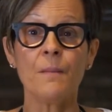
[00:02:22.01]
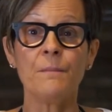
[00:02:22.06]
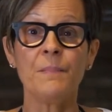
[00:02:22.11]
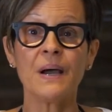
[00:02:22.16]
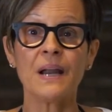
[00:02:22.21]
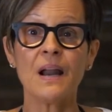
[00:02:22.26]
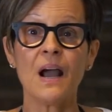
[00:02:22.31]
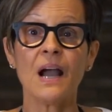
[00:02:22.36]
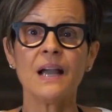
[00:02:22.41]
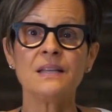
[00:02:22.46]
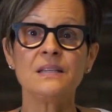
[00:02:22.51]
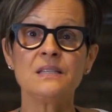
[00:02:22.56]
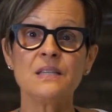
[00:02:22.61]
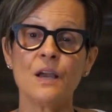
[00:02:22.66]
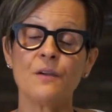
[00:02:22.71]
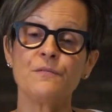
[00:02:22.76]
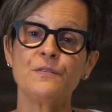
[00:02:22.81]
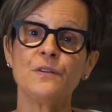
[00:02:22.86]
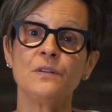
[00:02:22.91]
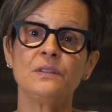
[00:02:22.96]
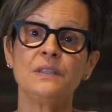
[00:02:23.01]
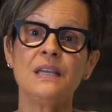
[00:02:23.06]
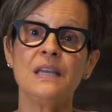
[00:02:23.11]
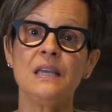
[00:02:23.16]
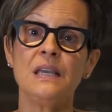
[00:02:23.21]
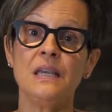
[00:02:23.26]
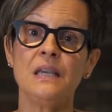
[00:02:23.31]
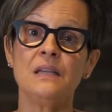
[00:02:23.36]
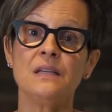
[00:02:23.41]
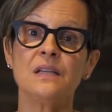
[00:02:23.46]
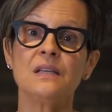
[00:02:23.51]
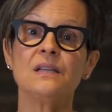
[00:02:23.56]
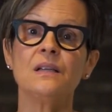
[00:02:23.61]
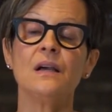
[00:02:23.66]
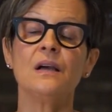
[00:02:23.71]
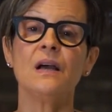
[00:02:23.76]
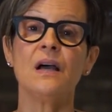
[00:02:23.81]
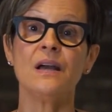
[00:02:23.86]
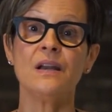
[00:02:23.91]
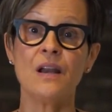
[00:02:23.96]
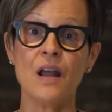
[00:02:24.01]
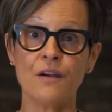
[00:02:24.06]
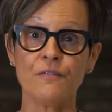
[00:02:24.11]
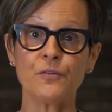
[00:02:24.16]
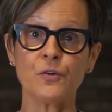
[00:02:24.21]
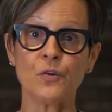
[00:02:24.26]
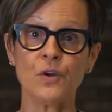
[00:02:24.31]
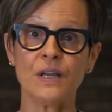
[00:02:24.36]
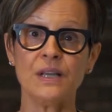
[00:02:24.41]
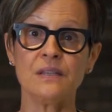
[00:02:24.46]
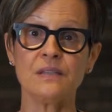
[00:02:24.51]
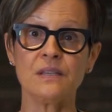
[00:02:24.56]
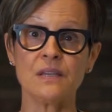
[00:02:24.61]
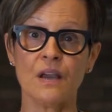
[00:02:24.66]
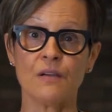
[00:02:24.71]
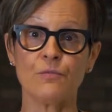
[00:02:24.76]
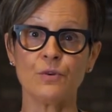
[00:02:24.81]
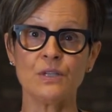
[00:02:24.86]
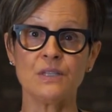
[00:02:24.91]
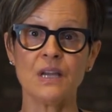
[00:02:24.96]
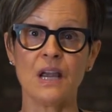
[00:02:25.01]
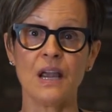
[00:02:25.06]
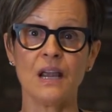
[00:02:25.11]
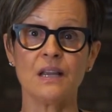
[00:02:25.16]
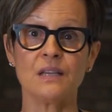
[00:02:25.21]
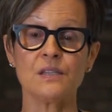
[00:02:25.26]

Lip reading: but I definitely eat enough greens every day.